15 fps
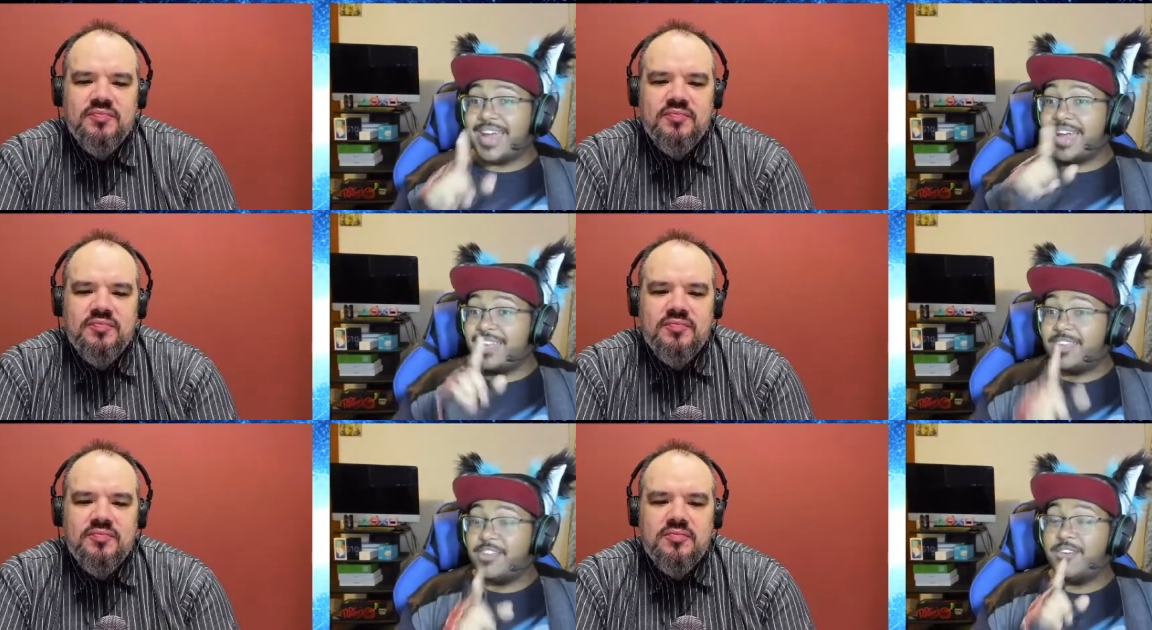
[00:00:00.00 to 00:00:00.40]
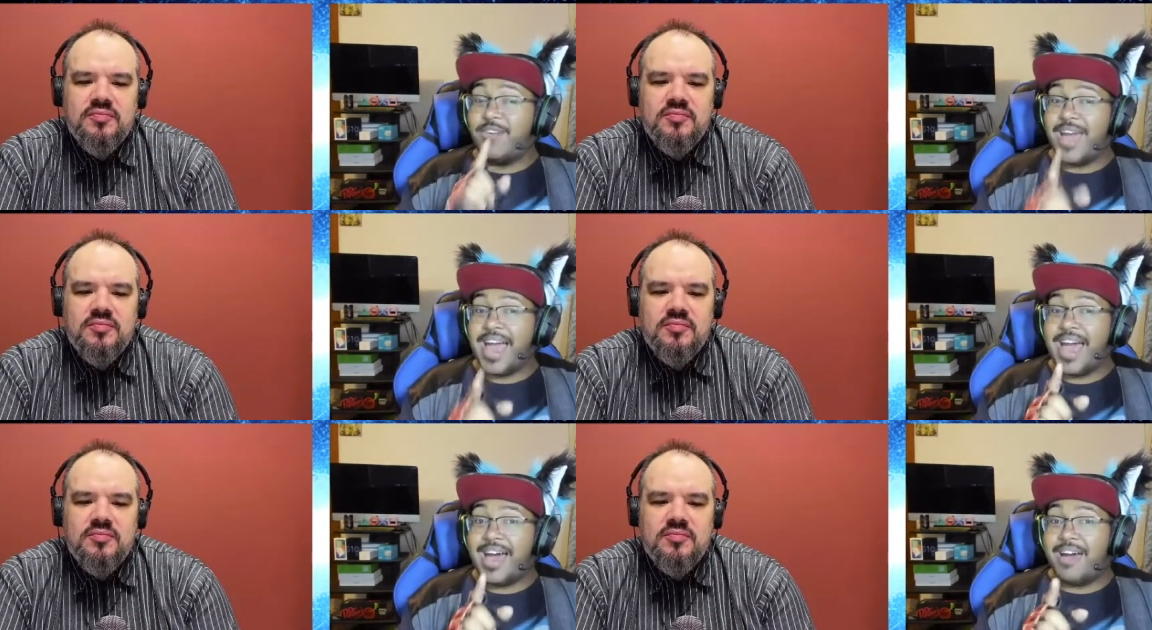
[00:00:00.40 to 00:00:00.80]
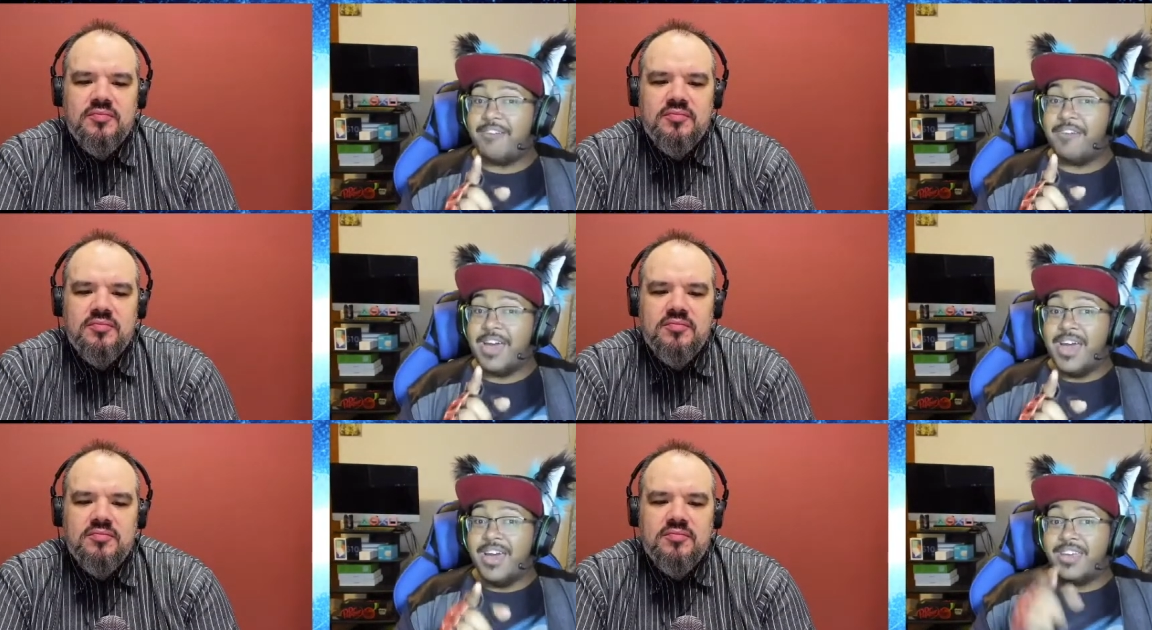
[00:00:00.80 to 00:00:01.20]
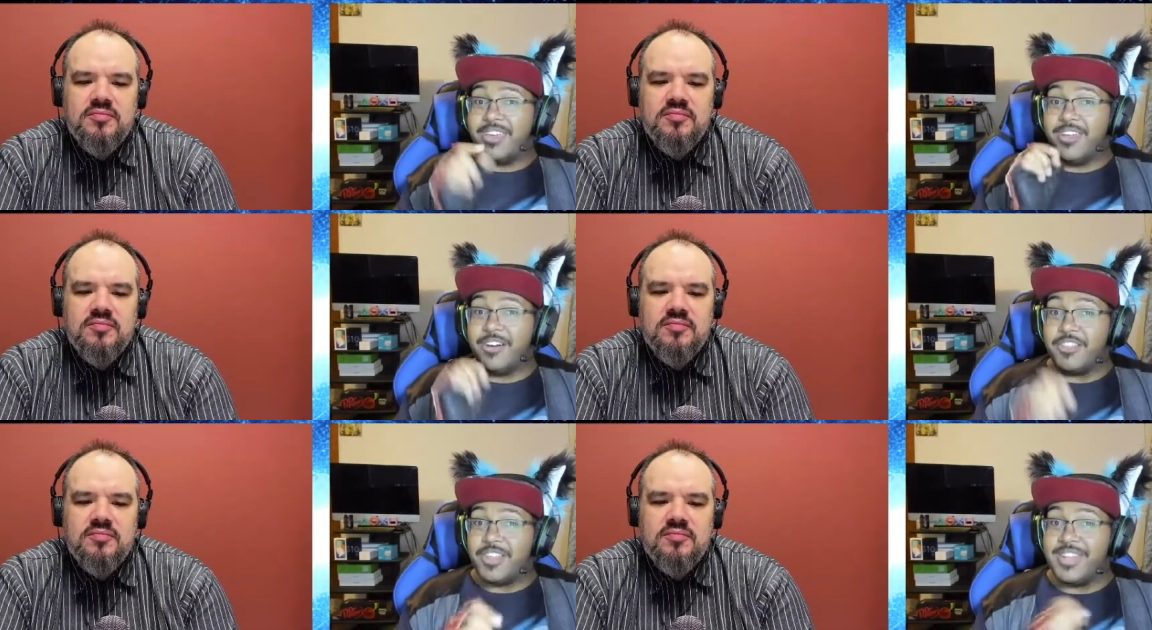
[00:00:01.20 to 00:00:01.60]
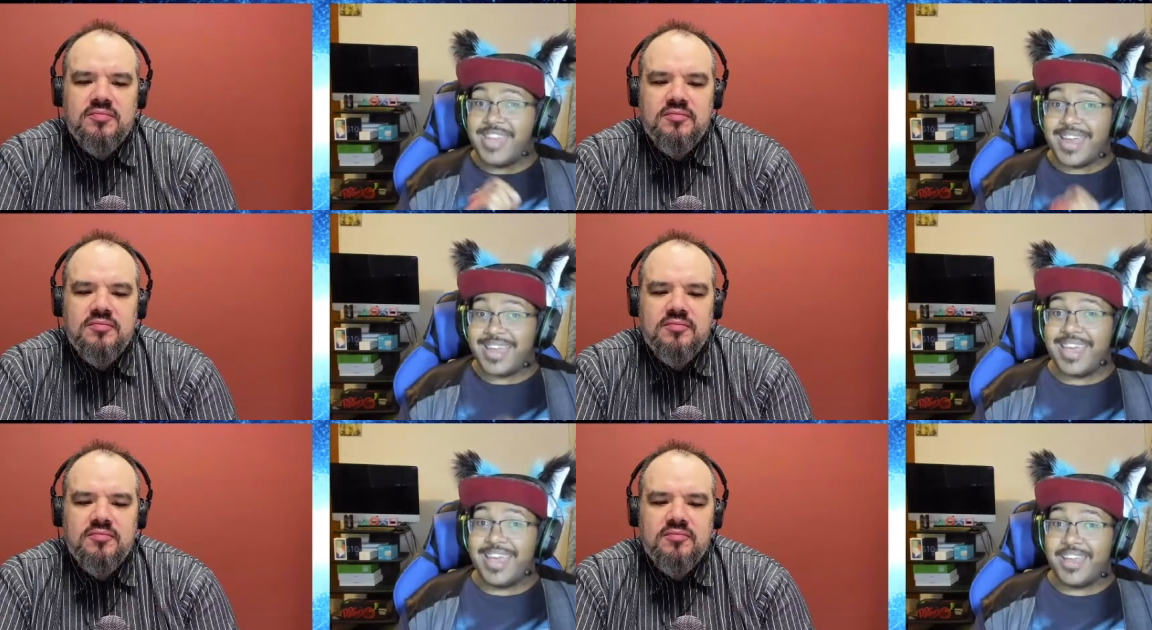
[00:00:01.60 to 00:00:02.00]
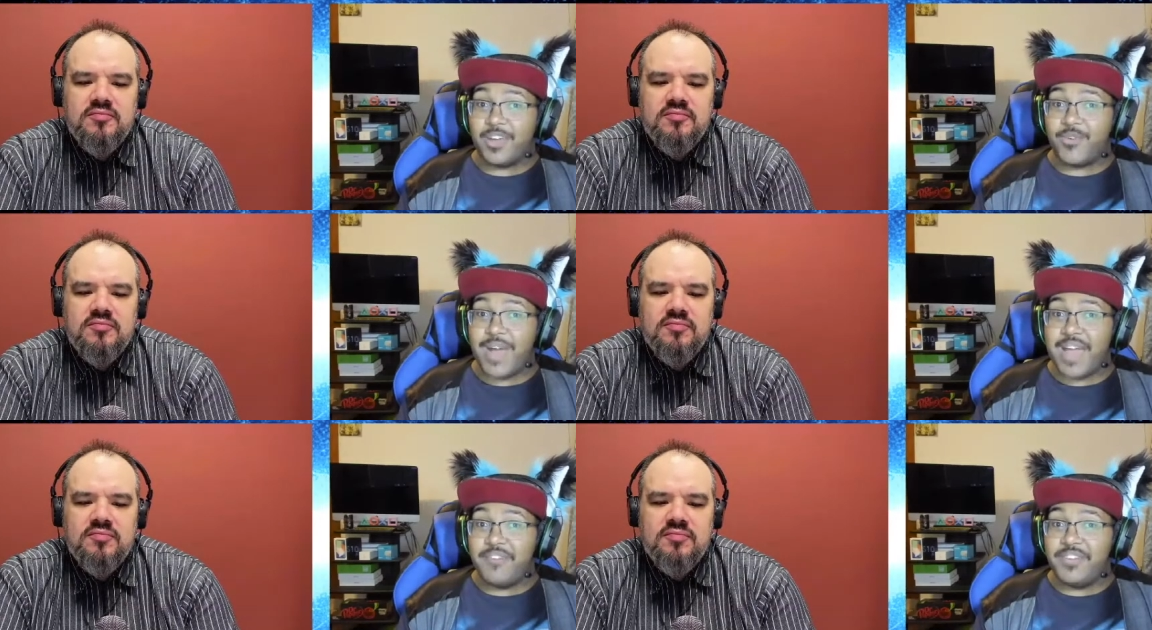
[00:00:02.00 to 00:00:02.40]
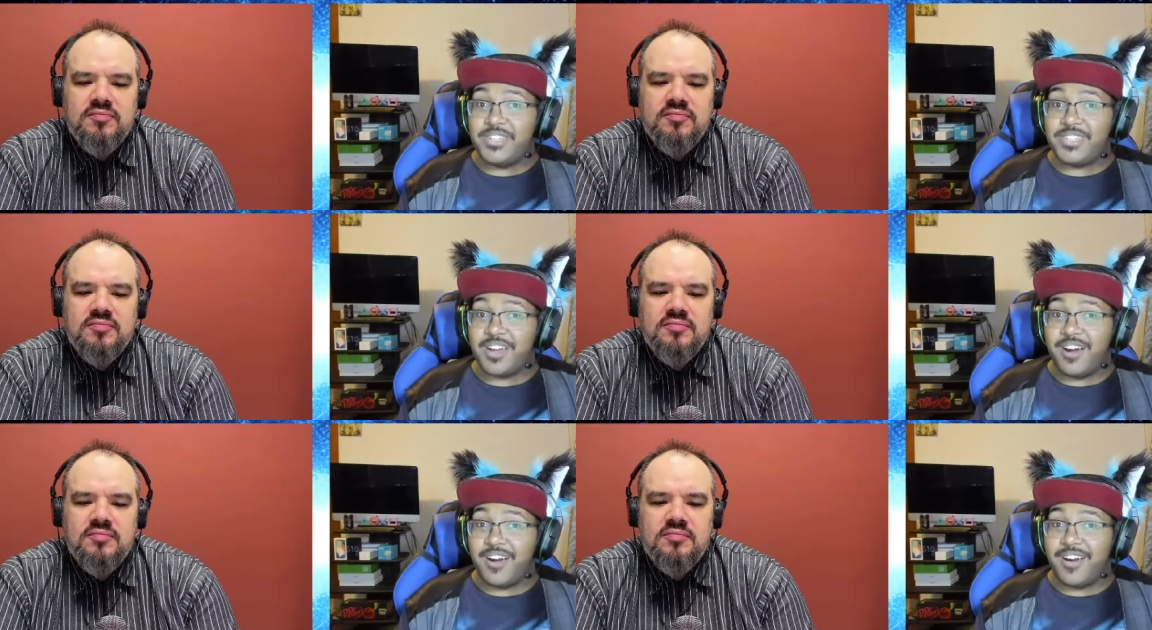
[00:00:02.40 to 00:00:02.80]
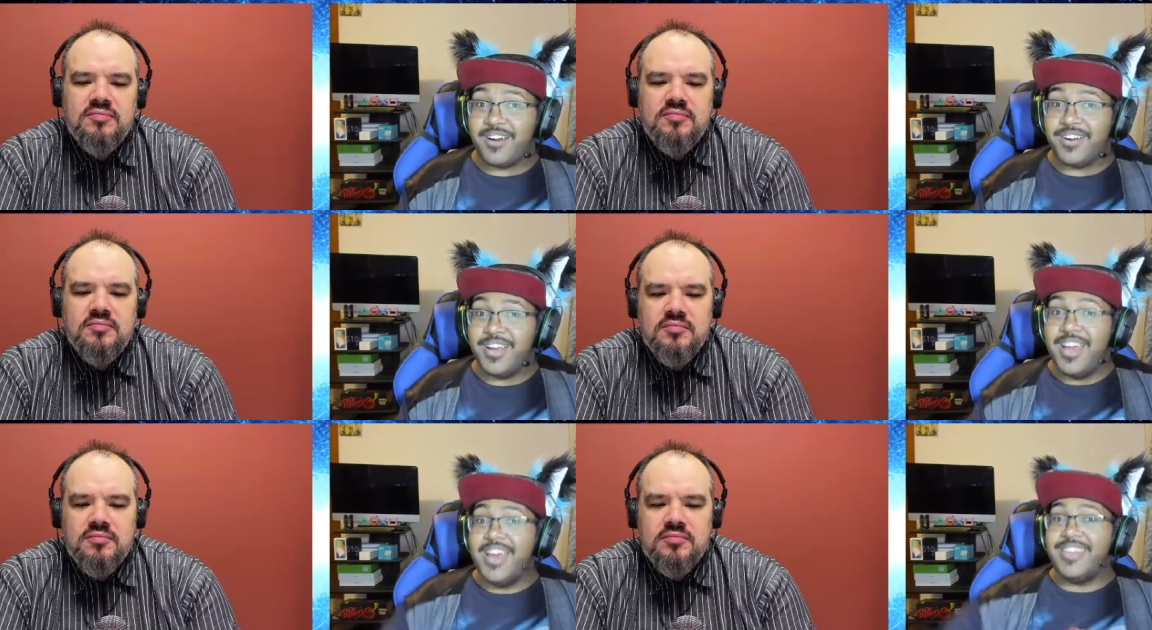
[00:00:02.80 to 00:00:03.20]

Speaker 1: I do have, you know, the dedicated graphics card